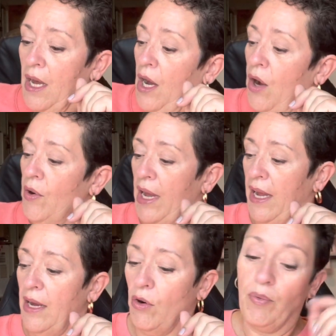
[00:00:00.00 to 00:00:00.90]

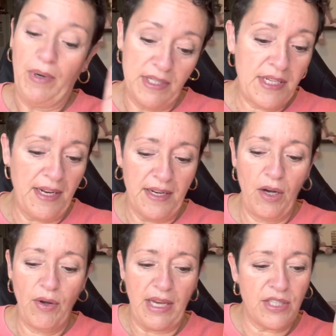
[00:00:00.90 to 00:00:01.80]
Okay, or when it's done.
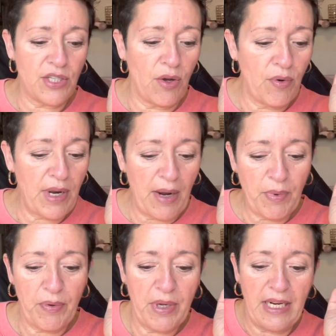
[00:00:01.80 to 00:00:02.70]
Okay, so now
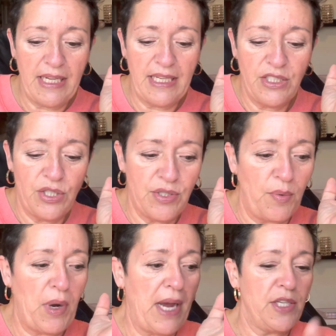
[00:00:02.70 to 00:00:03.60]
we were getting into
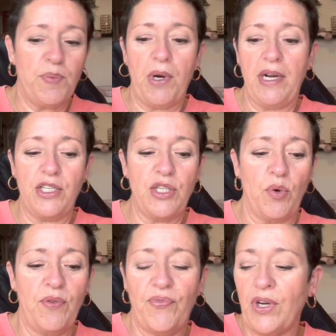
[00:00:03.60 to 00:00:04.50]
some wax products.
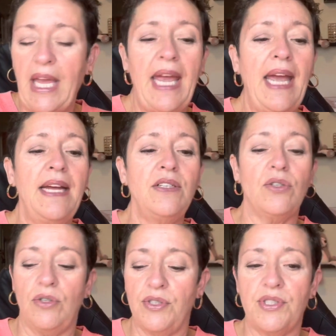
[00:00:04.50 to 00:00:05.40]
So for
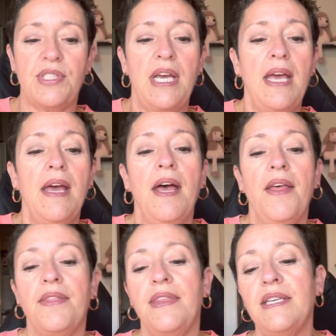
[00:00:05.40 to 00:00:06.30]
candles,
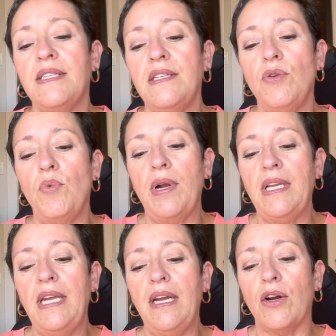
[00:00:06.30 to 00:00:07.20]
this little one
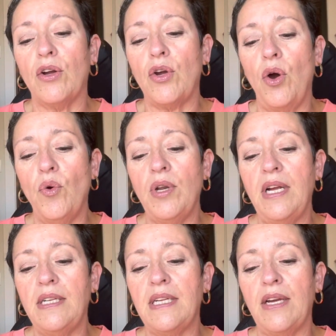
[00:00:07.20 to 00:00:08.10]
here,
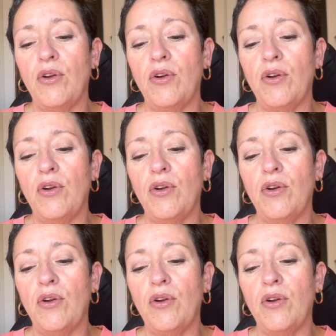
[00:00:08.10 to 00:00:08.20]
coconut and